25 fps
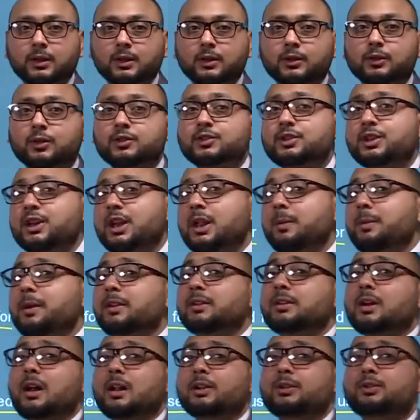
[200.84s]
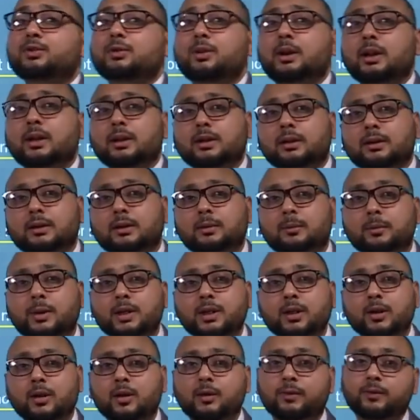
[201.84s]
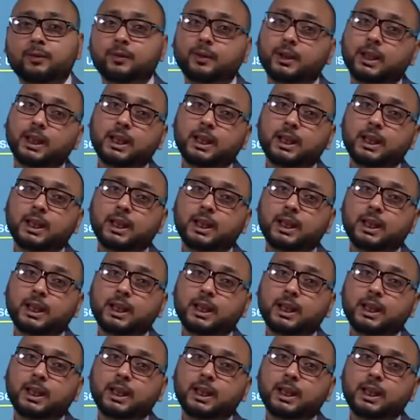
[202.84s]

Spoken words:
So GDP is also a measure of